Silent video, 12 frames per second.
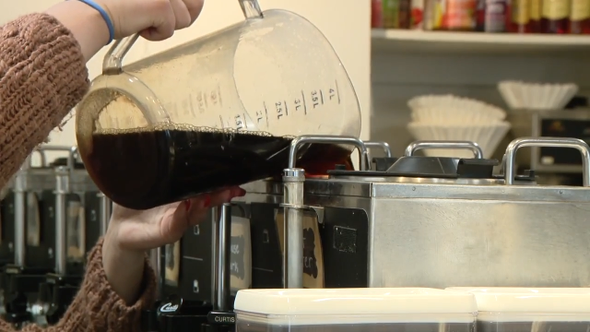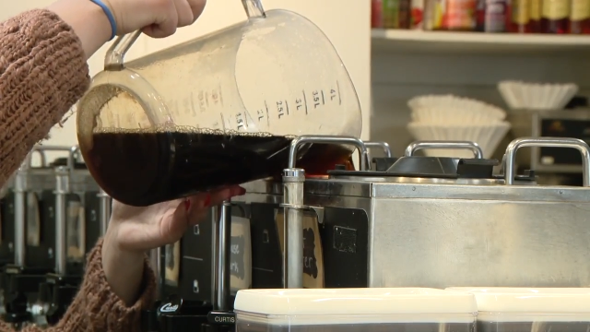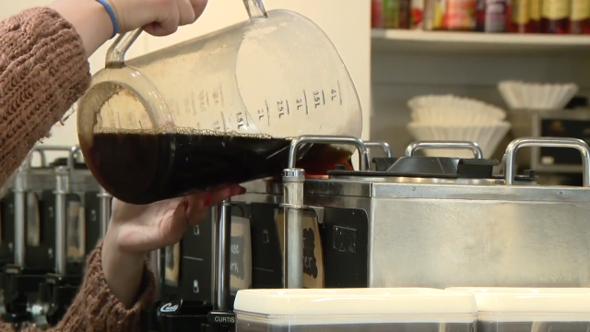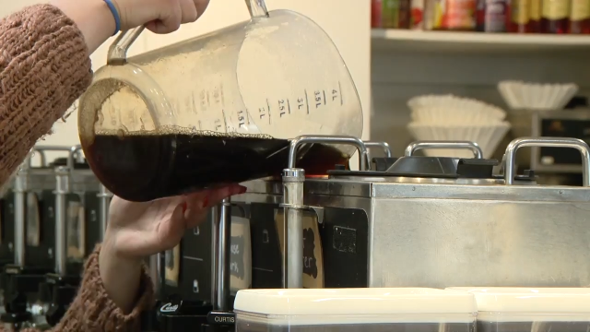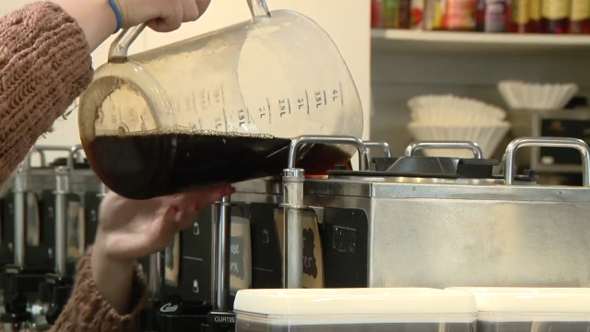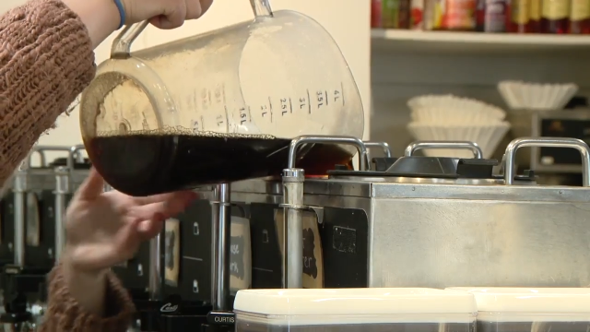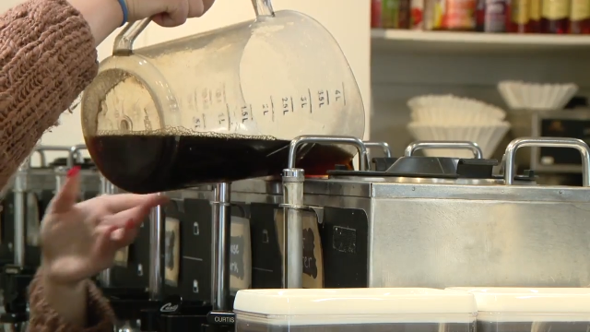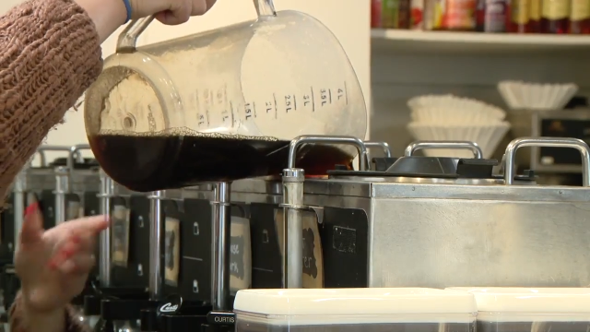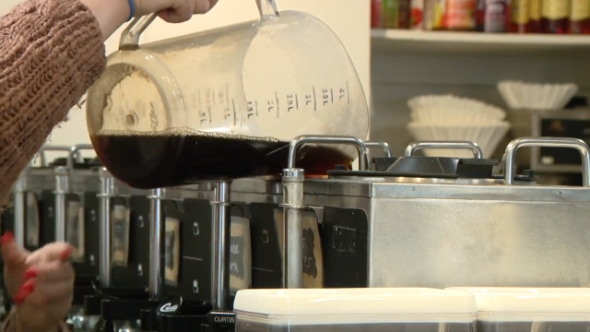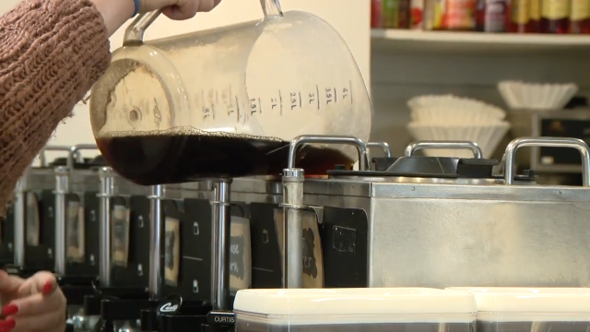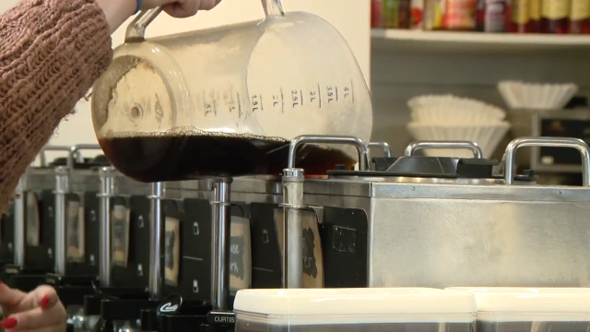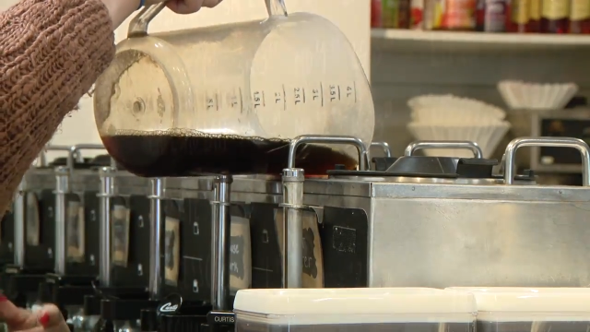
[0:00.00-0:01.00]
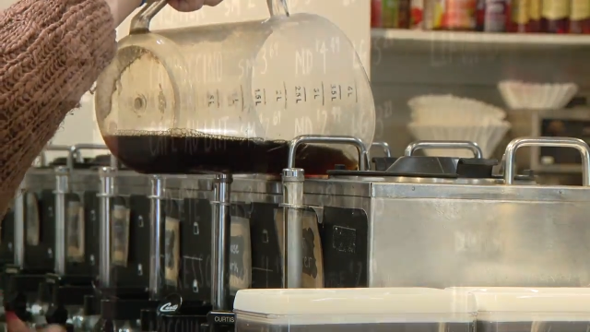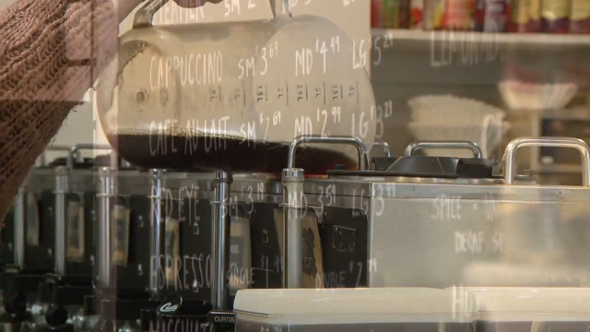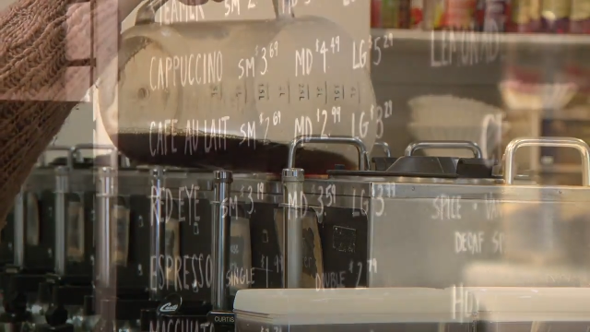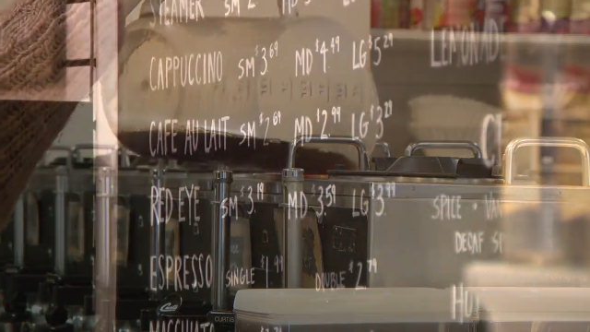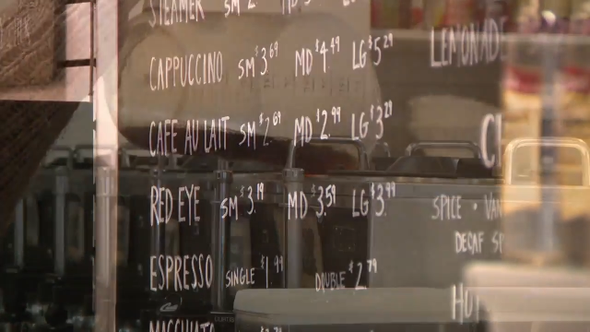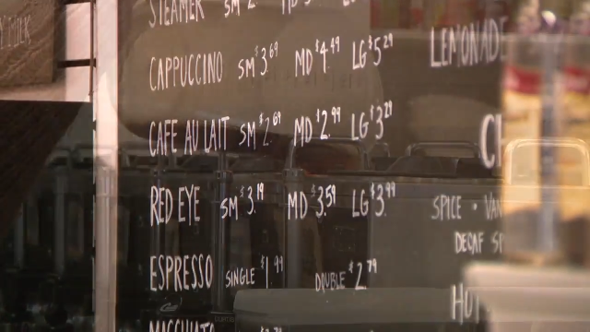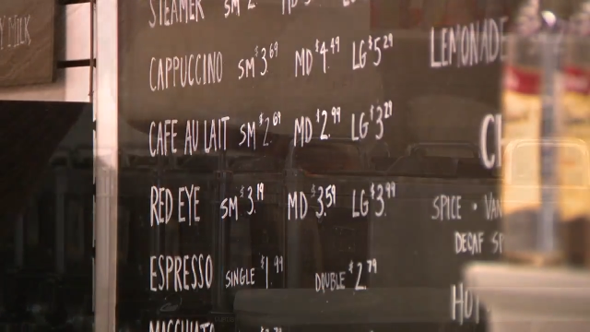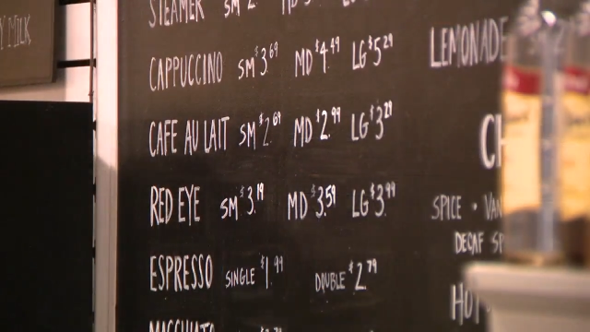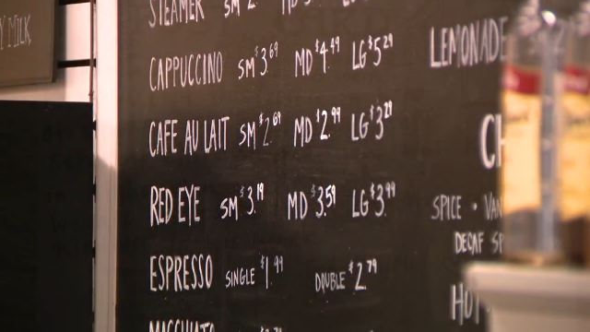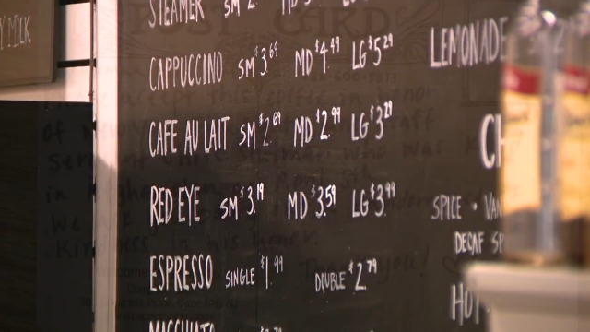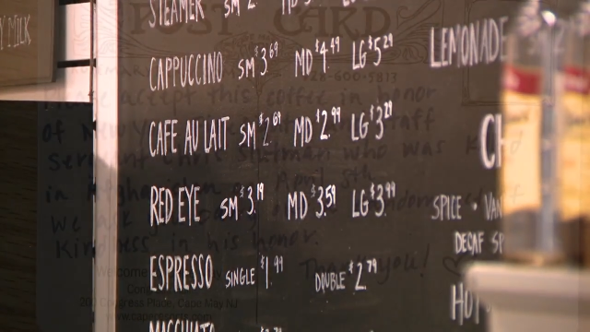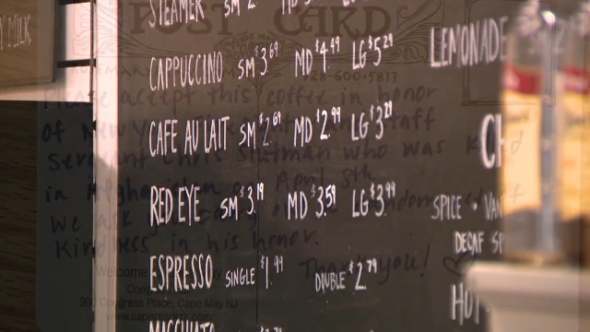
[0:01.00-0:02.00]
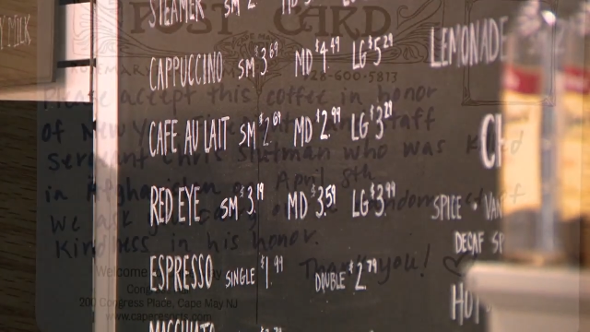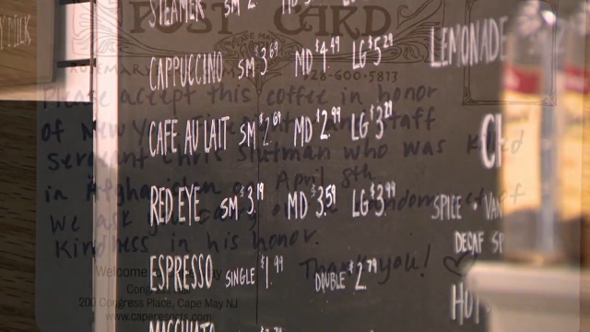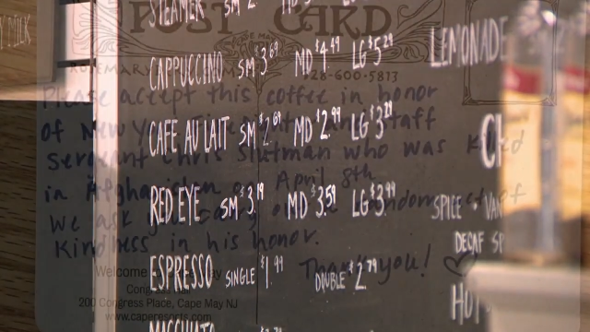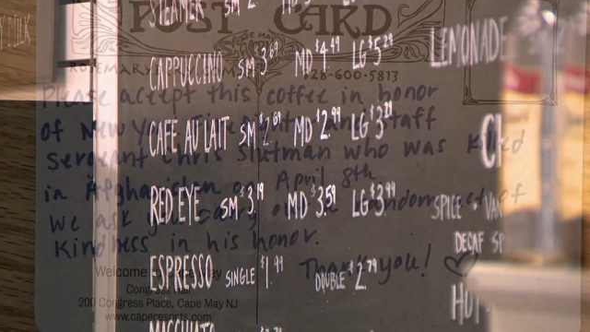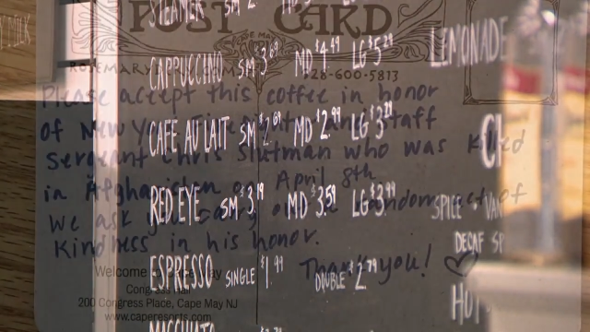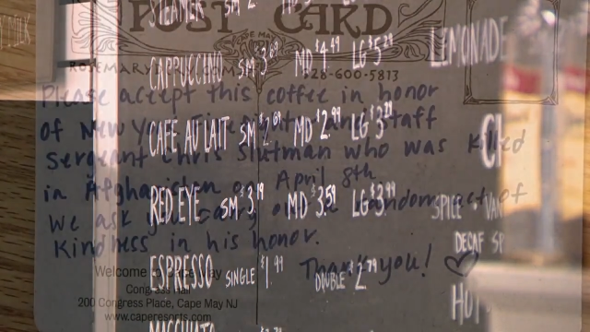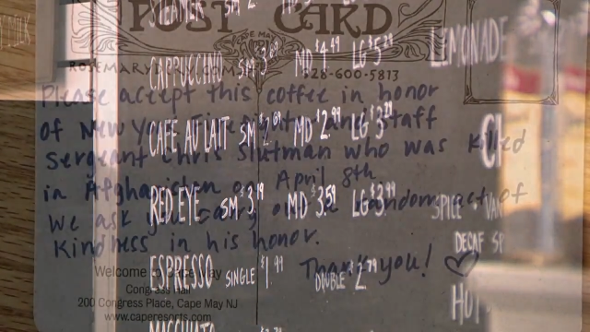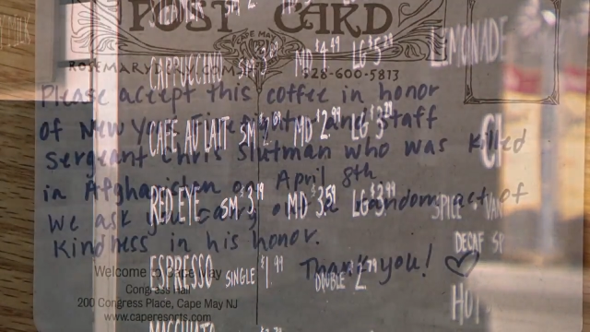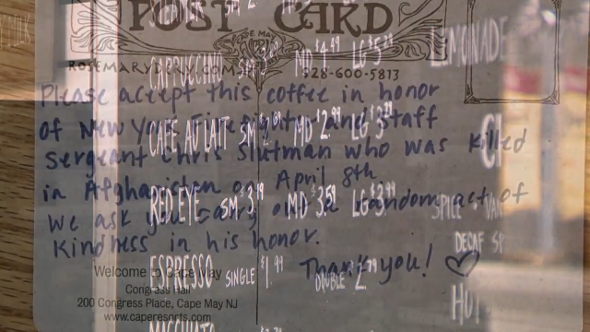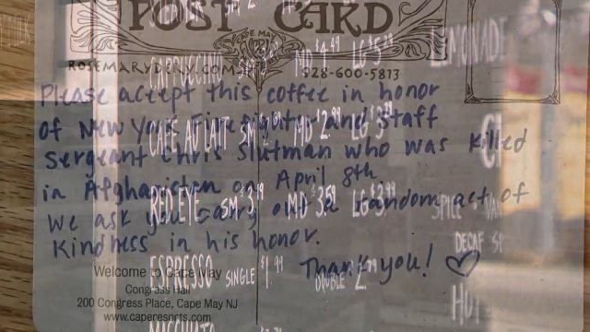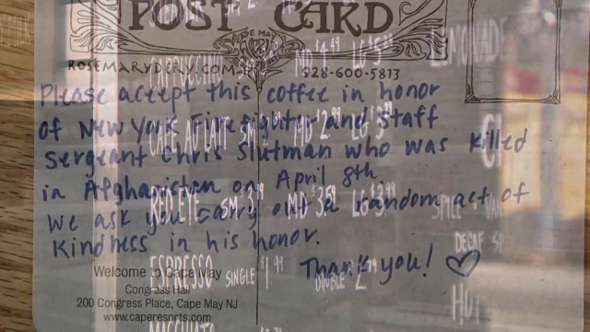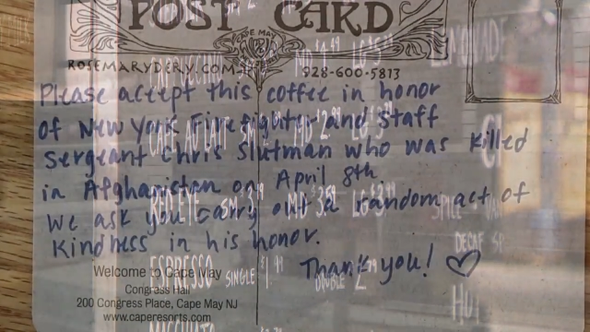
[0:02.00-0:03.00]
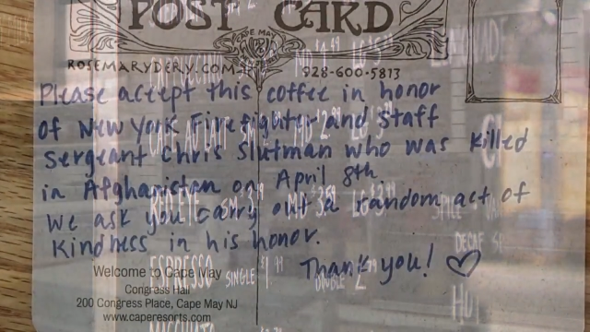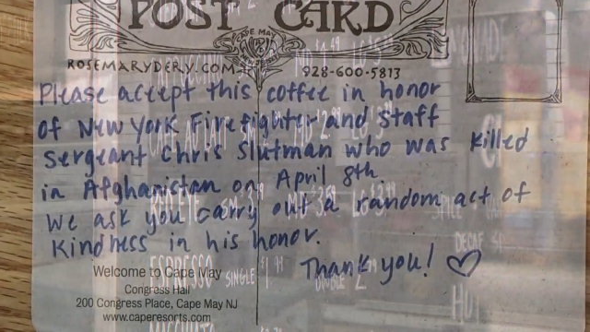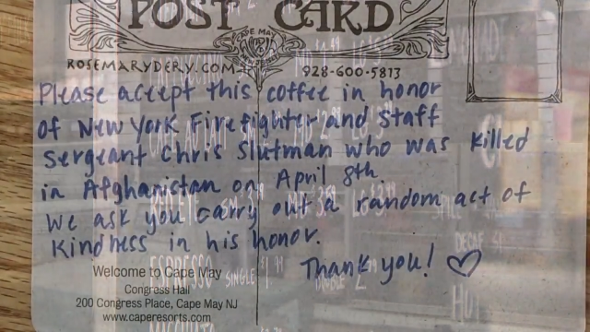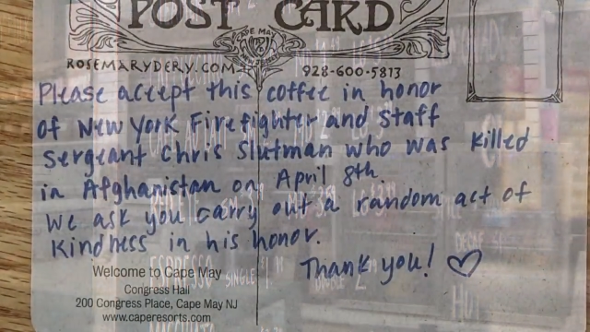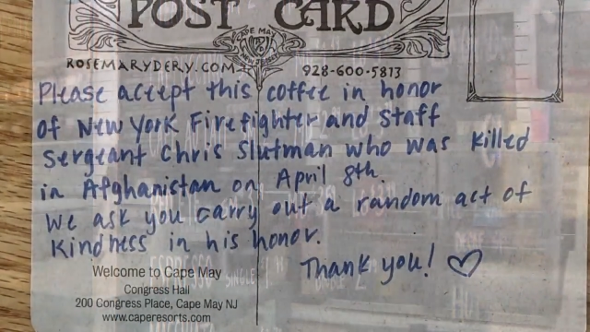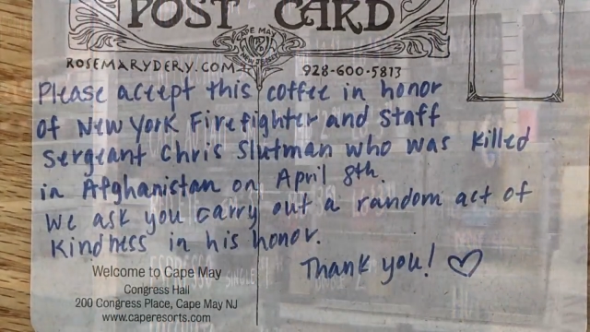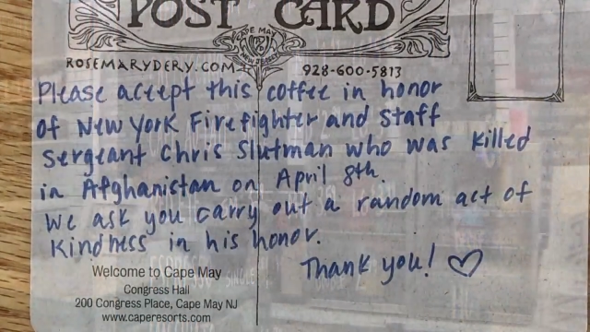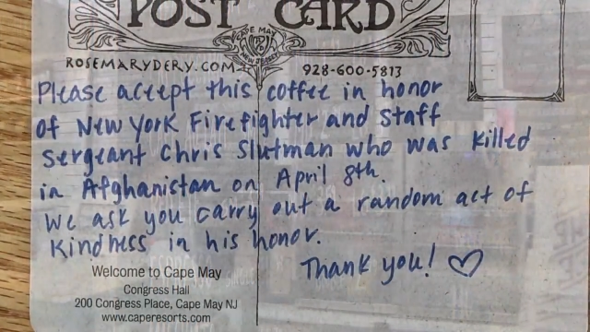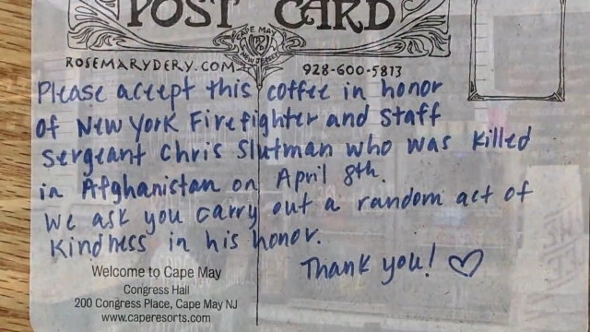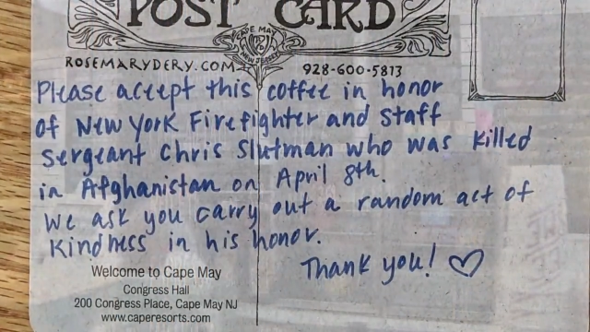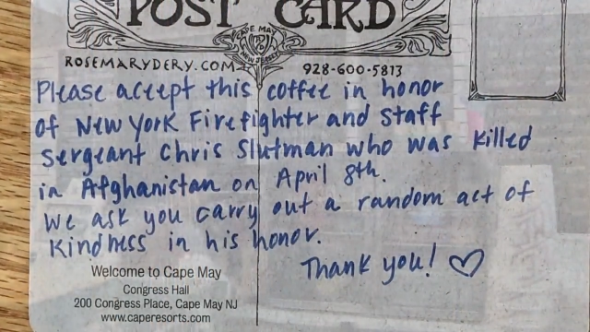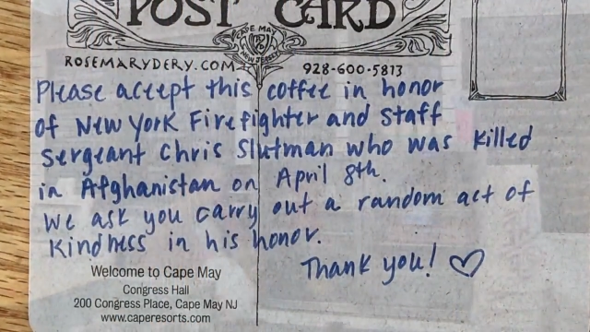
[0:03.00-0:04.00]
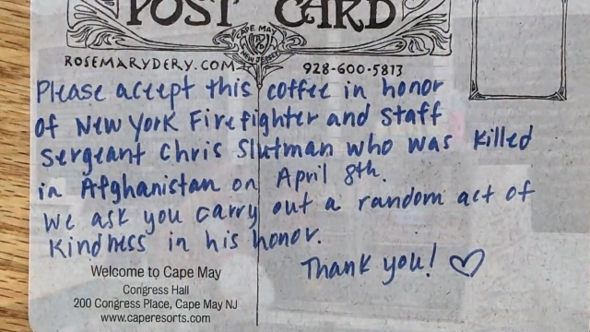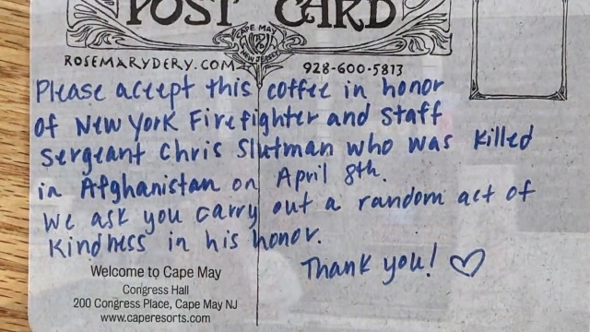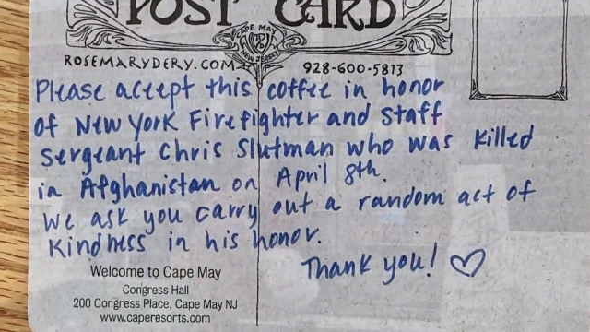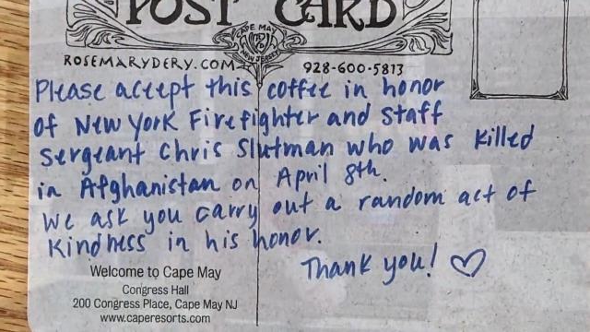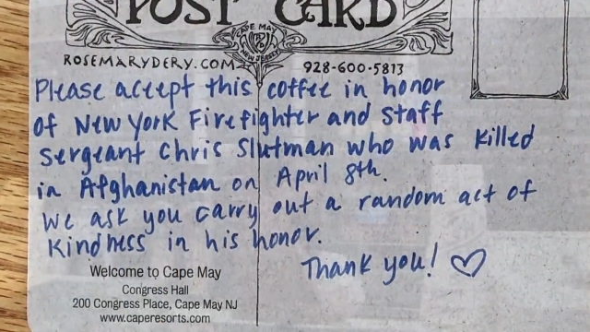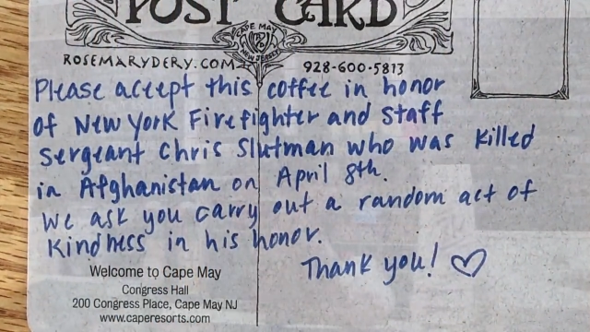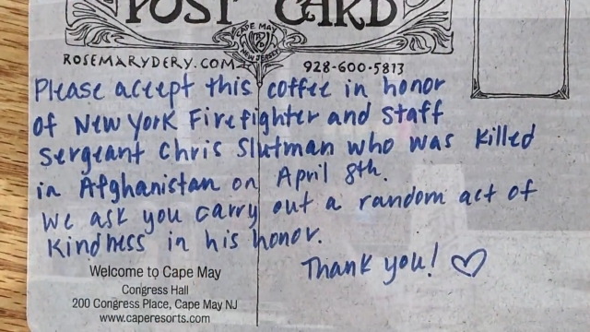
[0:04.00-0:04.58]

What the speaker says: [unreadable: no face in view]